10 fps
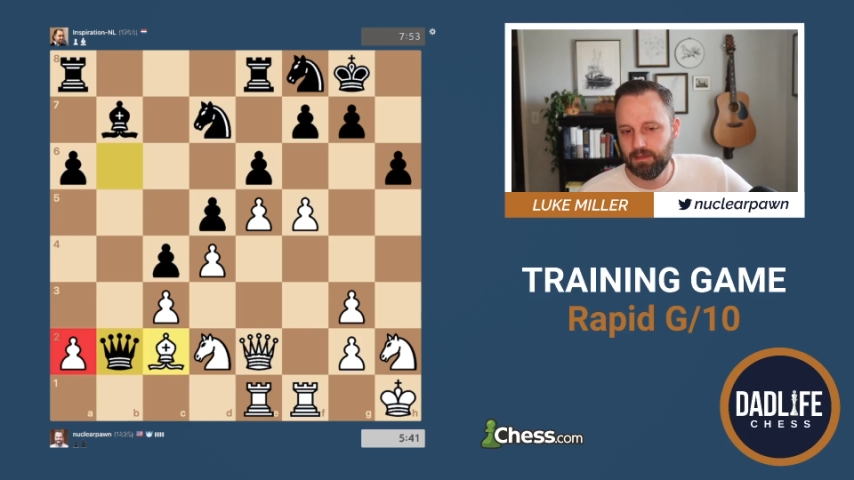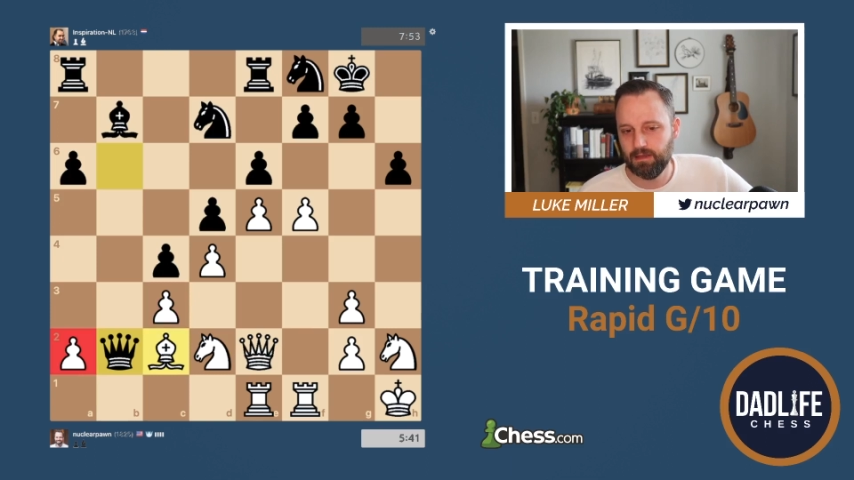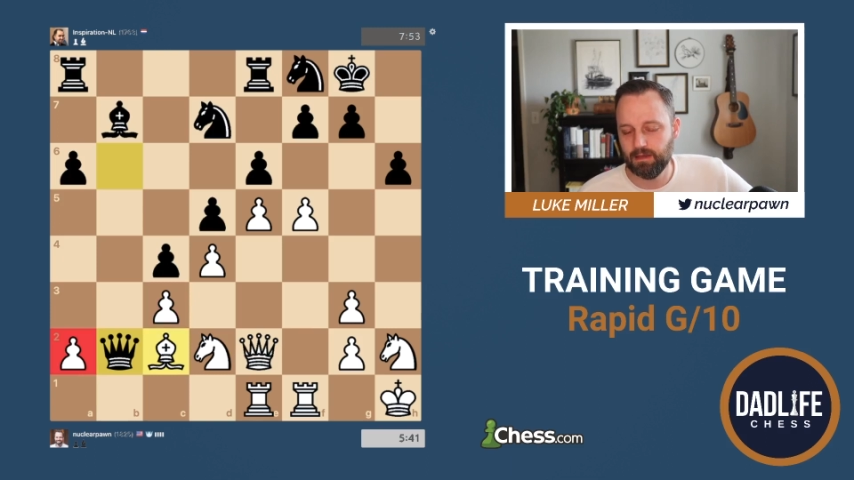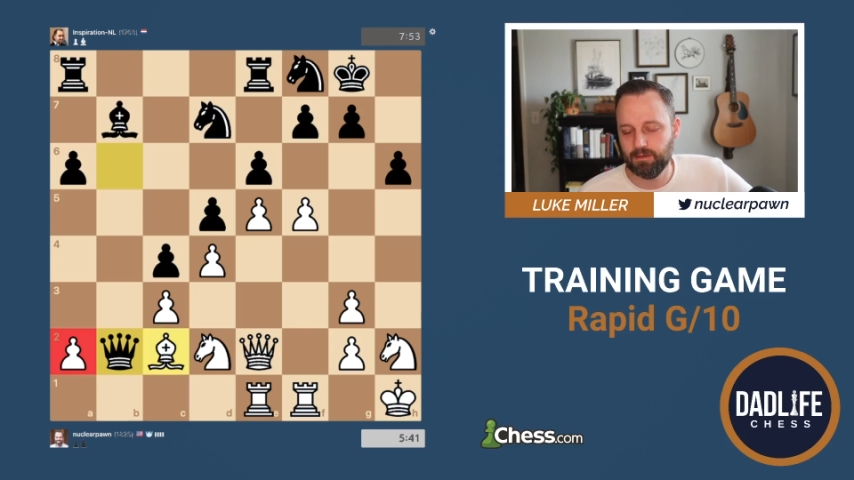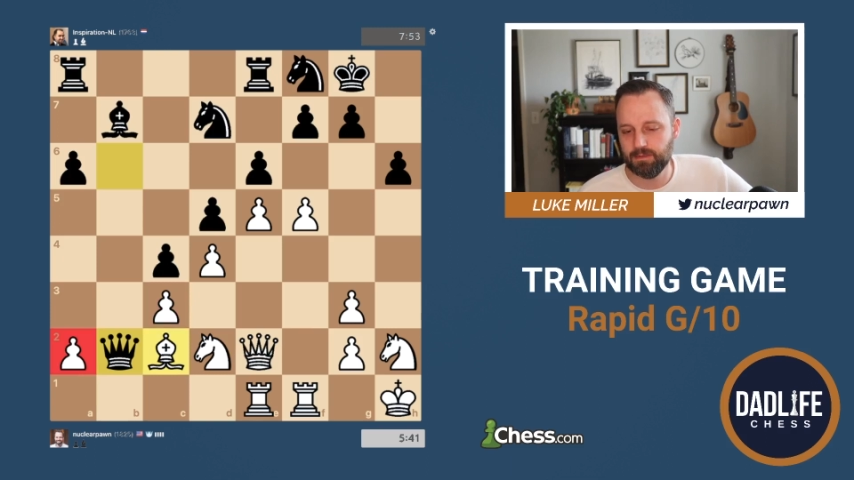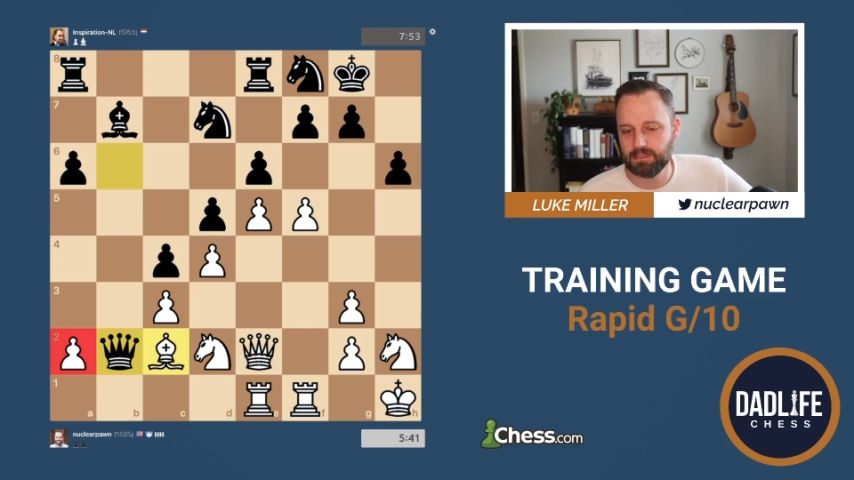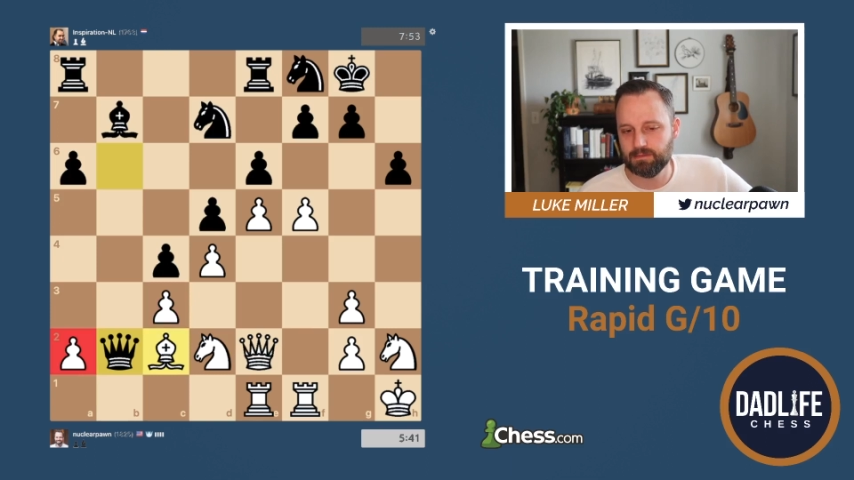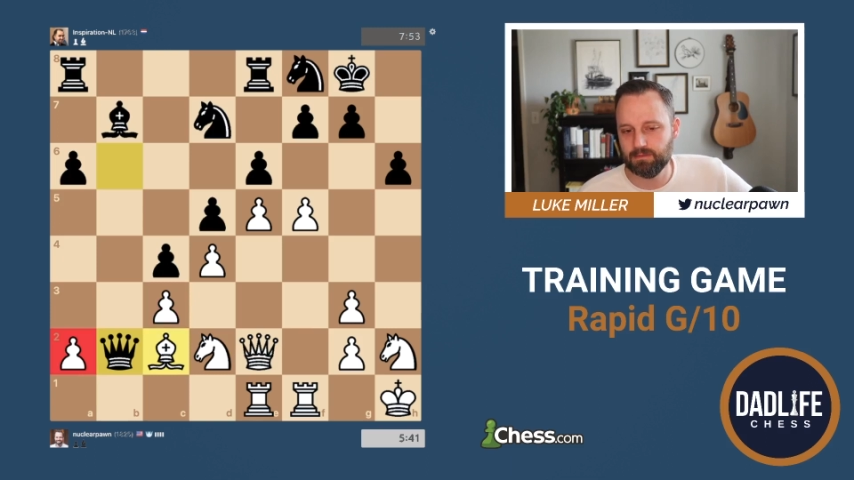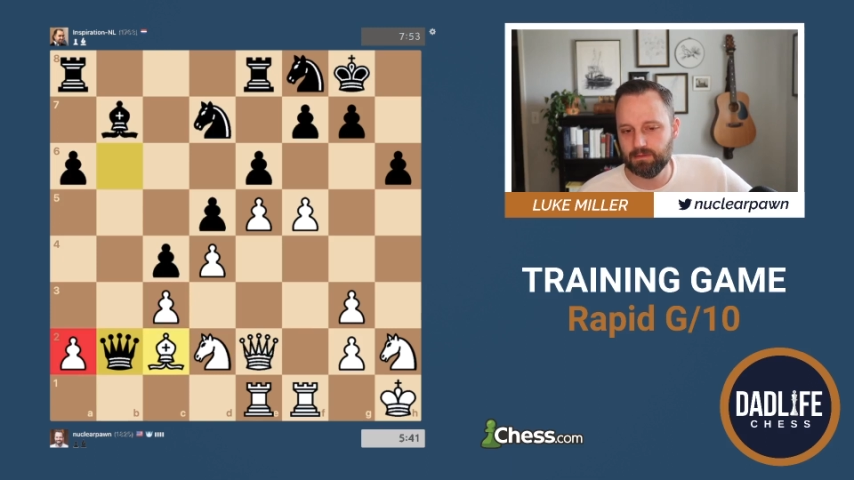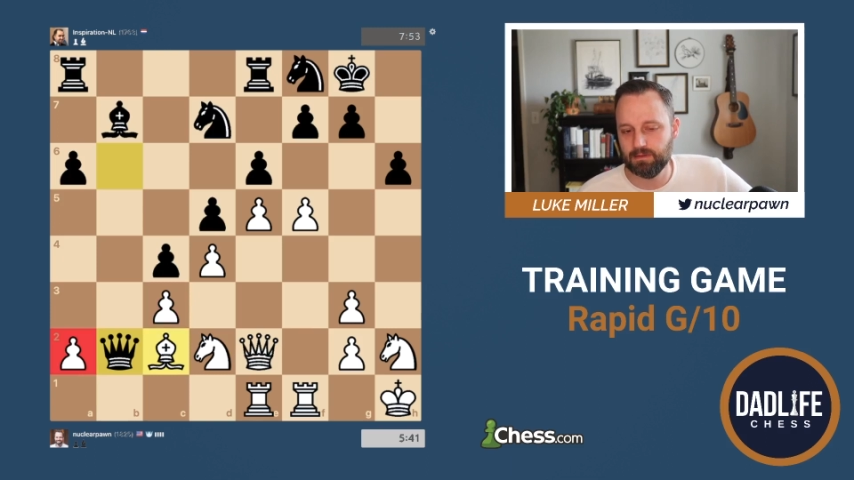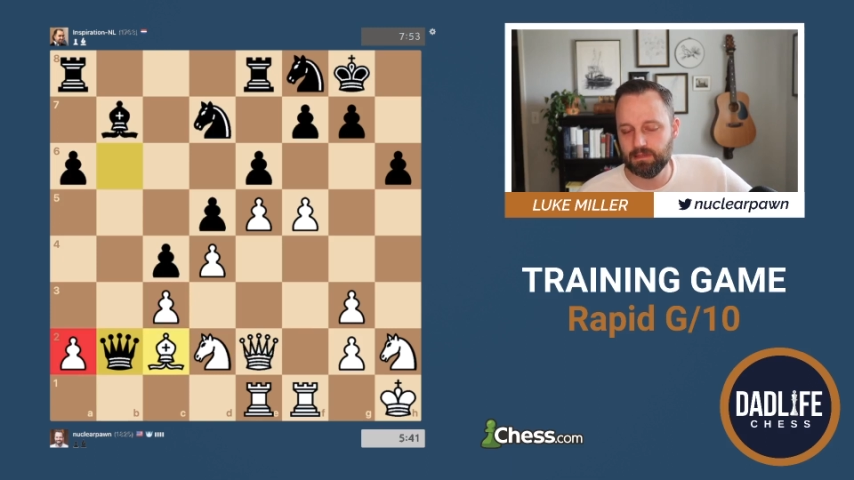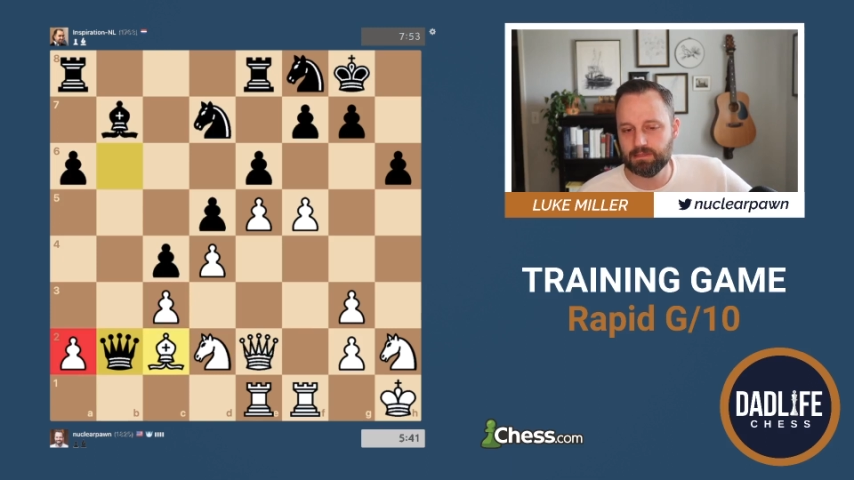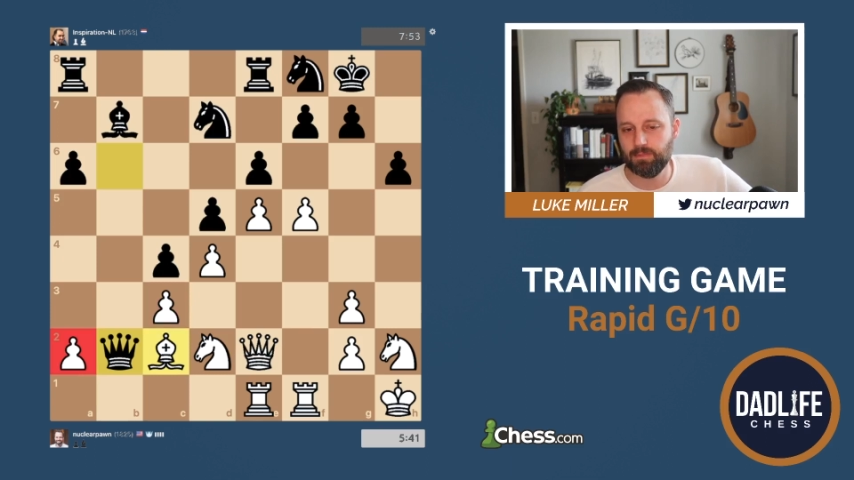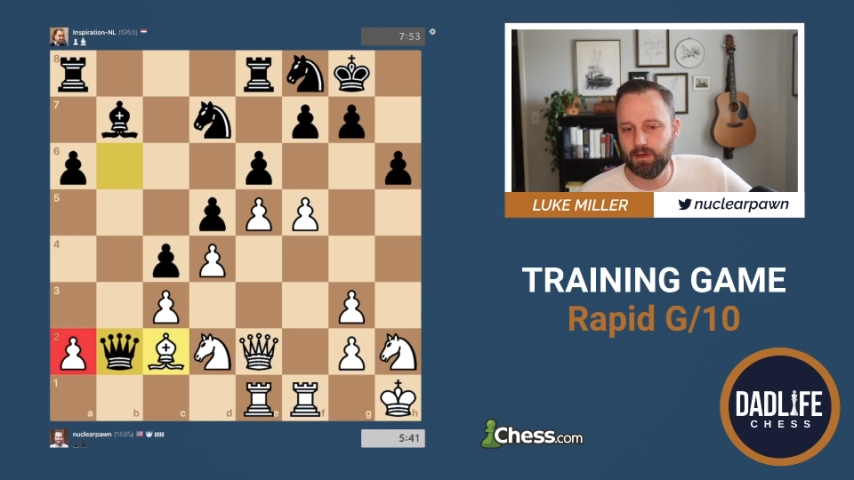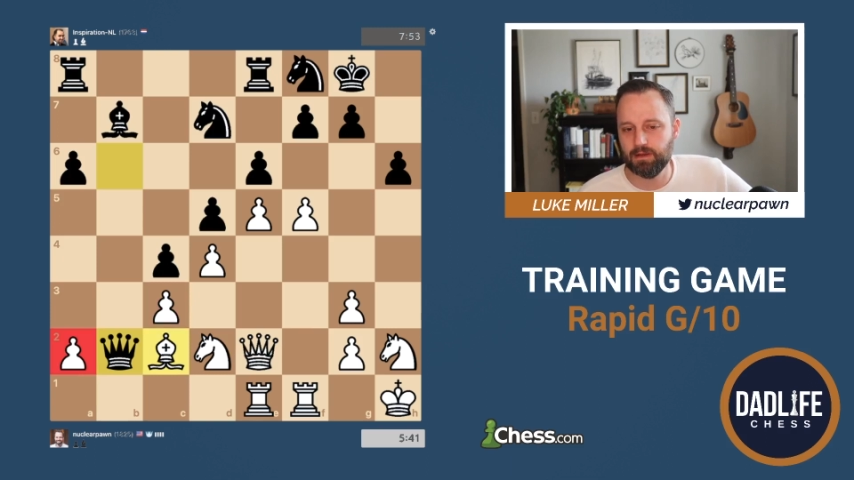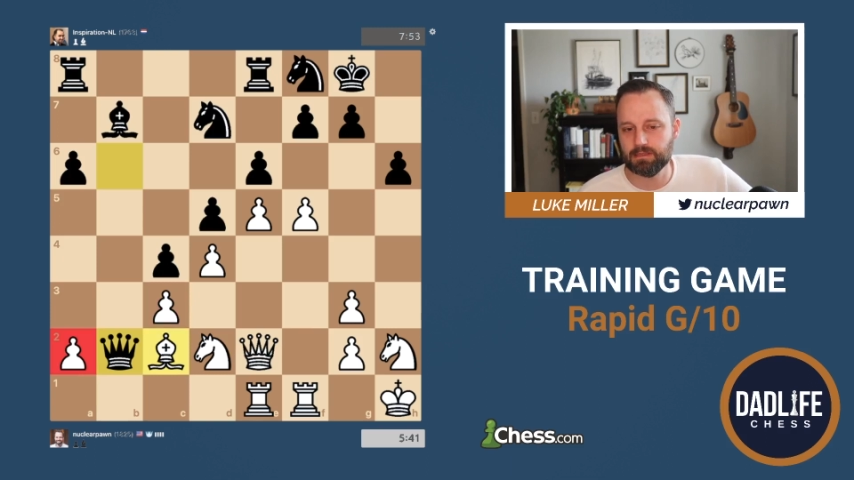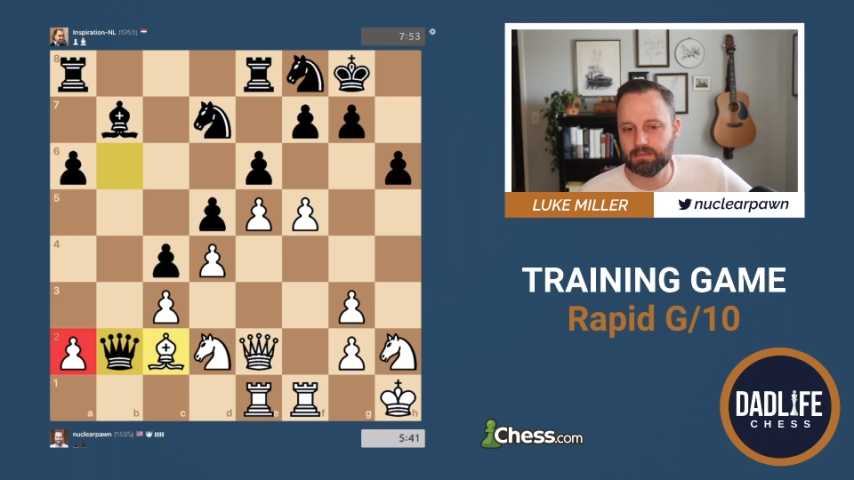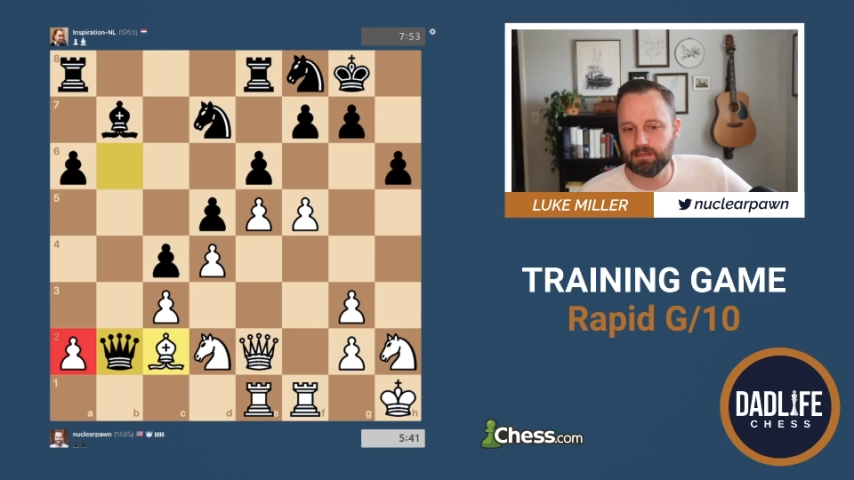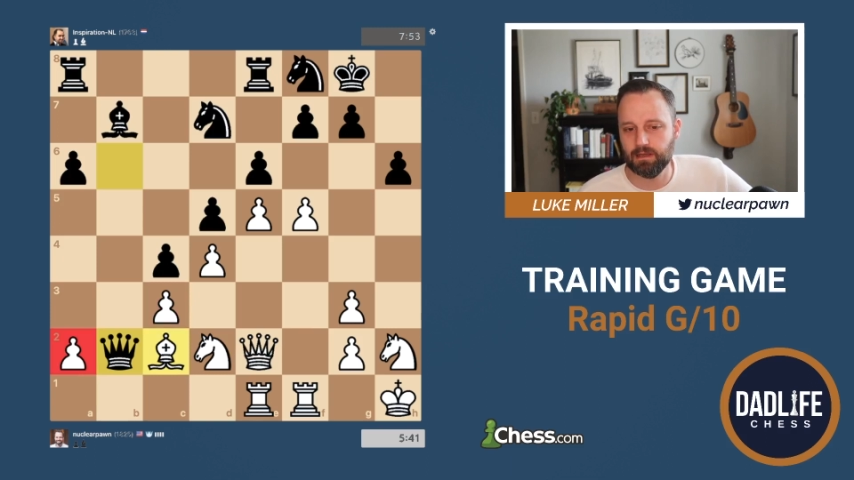This pawn is